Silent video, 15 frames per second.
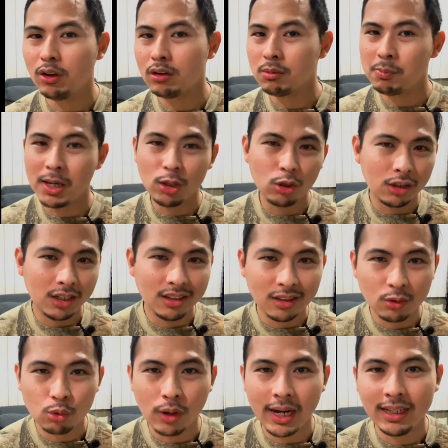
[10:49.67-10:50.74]
especially in the
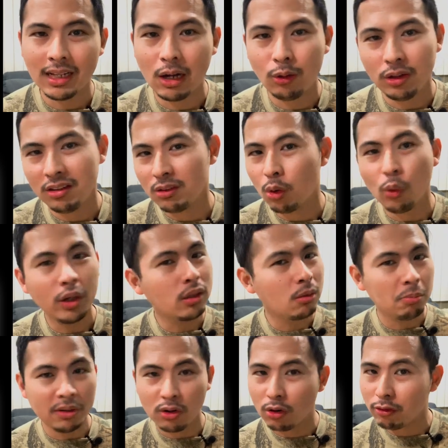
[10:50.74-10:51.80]
dry down, is going to
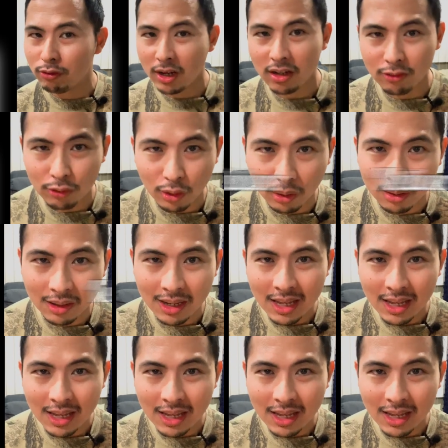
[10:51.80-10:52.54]
be your vetiver.